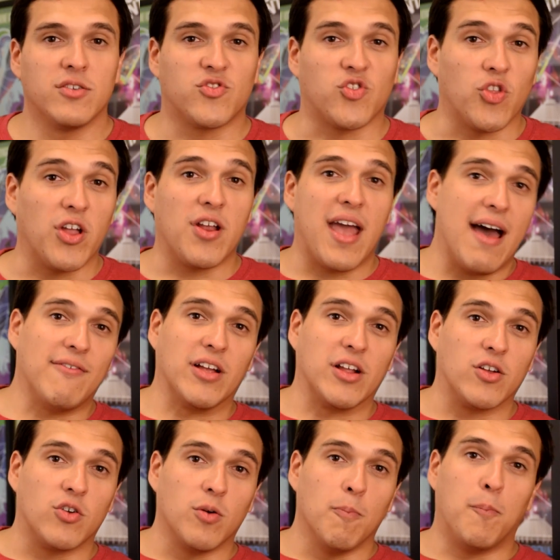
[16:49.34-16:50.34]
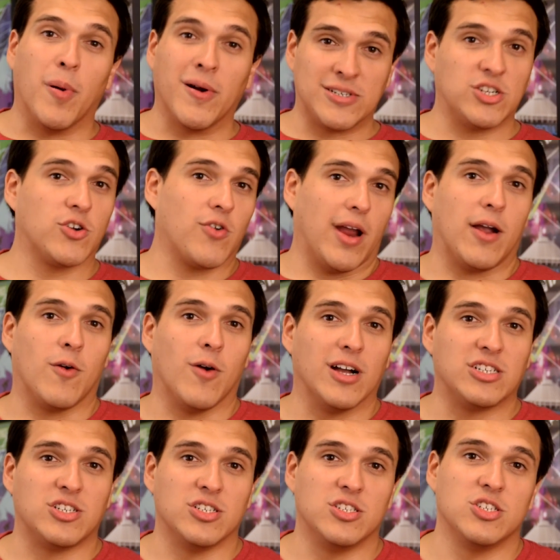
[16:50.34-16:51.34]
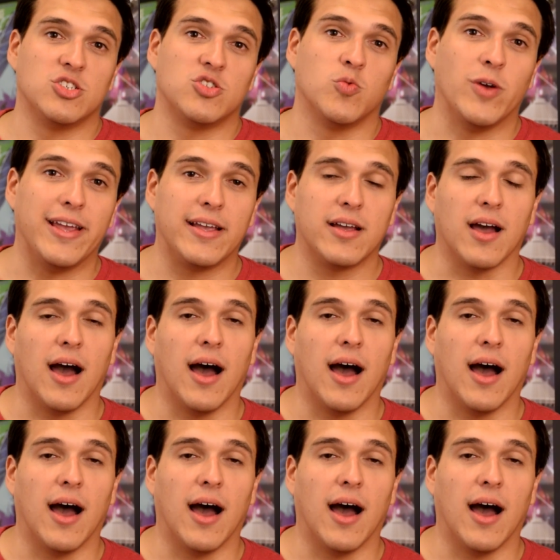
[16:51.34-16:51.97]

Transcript: So there you have it. Bunch of great questions this week.